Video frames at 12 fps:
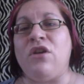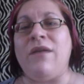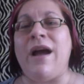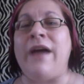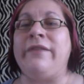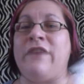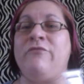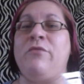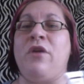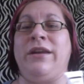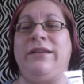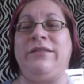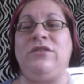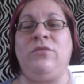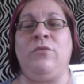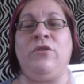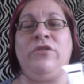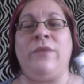I love products that do
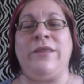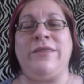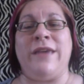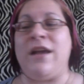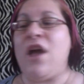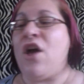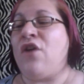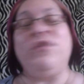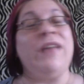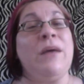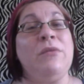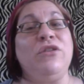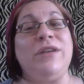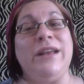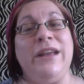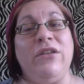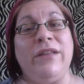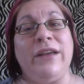more than one thing. So that was our
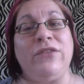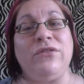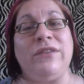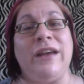Kegel exercise.